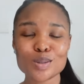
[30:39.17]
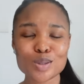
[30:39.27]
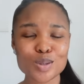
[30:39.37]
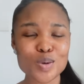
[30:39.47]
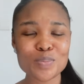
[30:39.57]

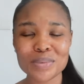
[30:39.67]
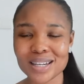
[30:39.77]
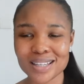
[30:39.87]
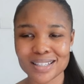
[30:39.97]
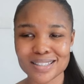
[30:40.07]
two
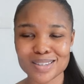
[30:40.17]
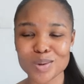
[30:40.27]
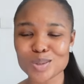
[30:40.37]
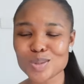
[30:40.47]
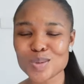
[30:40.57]
minutes
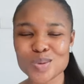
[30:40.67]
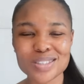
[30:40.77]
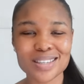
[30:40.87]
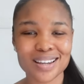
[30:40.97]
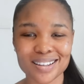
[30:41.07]
or two
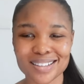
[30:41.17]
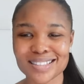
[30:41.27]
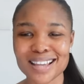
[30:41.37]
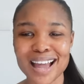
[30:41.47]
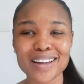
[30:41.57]

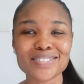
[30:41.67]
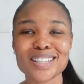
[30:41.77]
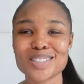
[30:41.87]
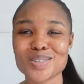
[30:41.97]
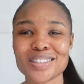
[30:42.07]
seconds
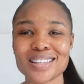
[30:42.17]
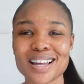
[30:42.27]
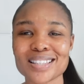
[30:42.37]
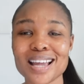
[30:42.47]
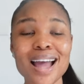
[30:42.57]
after doing
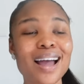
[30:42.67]
that,